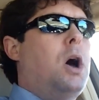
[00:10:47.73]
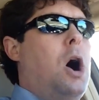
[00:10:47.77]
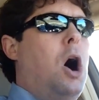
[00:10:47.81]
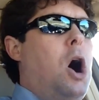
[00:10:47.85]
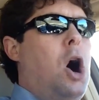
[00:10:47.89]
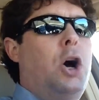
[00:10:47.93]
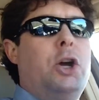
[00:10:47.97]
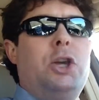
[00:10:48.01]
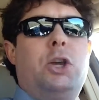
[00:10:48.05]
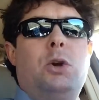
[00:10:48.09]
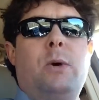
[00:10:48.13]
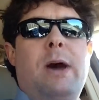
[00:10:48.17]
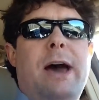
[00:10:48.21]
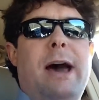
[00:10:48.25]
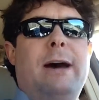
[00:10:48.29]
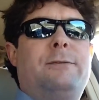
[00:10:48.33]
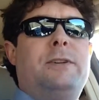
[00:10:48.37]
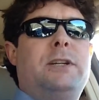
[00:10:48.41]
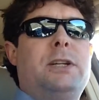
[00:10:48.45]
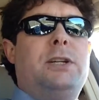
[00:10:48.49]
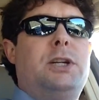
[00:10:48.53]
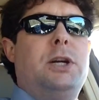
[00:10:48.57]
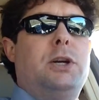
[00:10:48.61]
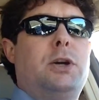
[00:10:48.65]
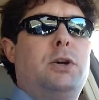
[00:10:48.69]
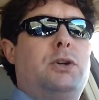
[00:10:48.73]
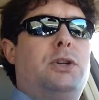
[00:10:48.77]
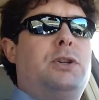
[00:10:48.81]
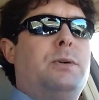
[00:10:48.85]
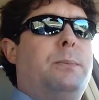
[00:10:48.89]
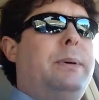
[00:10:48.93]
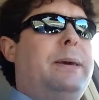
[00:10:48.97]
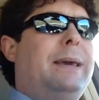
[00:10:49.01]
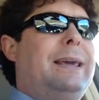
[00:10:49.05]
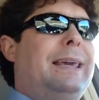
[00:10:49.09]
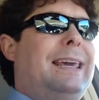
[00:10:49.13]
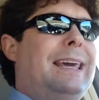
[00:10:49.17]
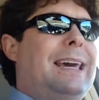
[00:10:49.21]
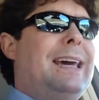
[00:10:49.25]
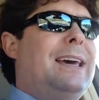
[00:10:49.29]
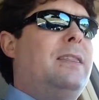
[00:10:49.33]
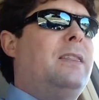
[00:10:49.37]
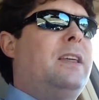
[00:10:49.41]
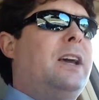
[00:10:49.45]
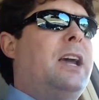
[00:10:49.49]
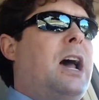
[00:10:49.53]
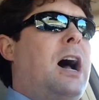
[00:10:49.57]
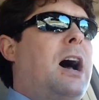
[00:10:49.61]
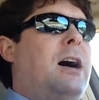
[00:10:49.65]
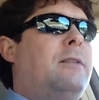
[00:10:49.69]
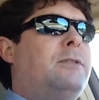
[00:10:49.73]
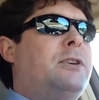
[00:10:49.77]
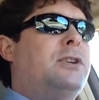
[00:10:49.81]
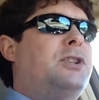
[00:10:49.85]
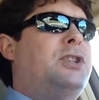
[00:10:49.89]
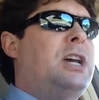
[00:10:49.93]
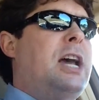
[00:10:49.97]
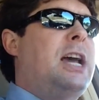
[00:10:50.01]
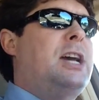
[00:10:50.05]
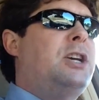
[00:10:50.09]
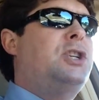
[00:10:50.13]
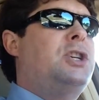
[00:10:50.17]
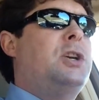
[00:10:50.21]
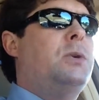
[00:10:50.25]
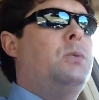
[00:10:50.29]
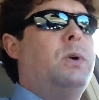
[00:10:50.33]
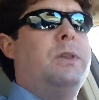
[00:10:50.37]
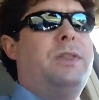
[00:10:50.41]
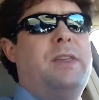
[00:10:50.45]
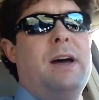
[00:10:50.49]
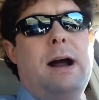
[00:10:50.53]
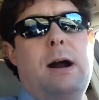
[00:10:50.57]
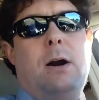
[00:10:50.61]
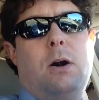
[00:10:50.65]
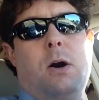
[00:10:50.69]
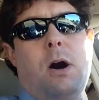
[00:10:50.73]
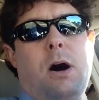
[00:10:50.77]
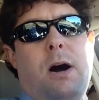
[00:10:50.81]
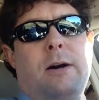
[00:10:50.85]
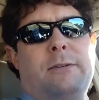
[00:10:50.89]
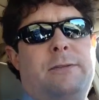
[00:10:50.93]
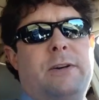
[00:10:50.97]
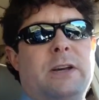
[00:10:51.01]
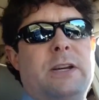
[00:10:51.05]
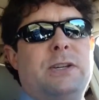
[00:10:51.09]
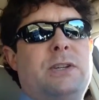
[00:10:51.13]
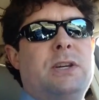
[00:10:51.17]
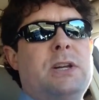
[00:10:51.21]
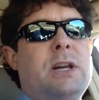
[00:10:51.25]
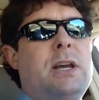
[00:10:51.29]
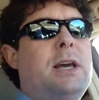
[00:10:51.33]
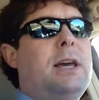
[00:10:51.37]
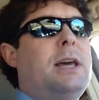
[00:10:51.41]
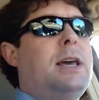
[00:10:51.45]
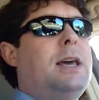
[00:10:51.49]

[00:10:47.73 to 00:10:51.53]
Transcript: All you have to do to begin the conversation with our office